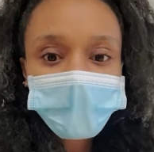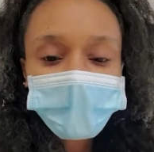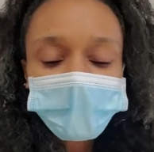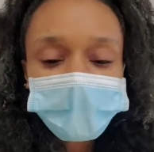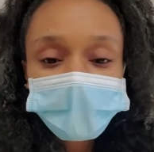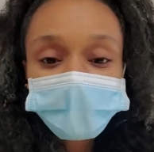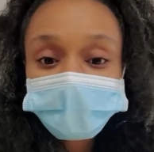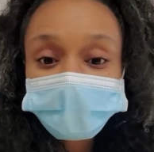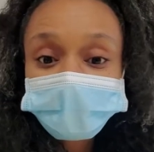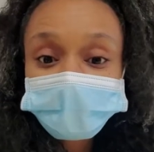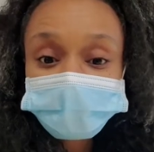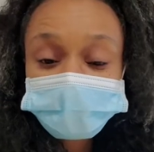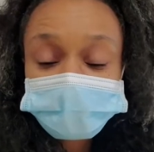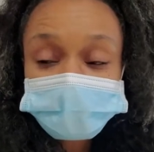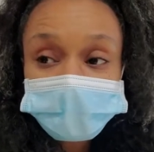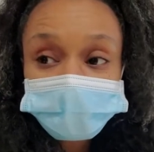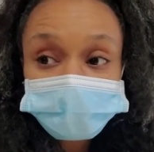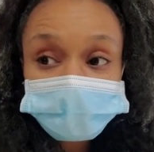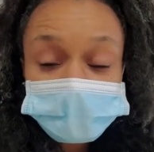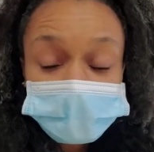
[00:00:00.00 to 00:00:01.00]
And then in
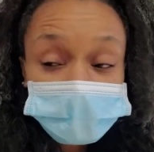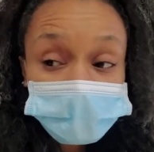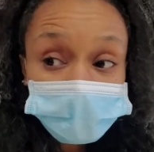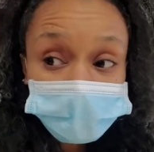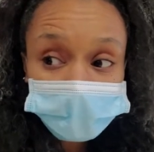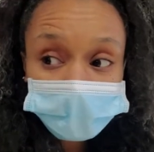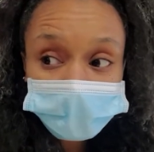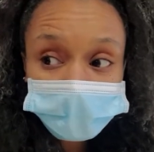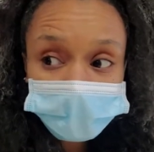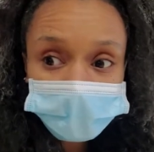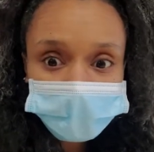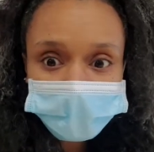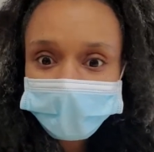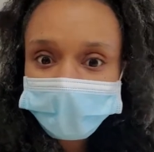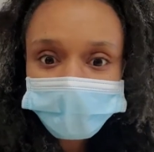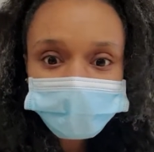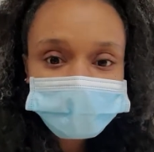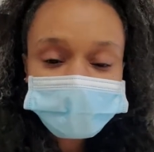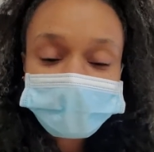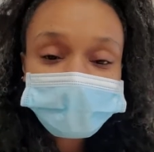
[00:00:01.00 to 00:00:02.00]
September, and I wasn't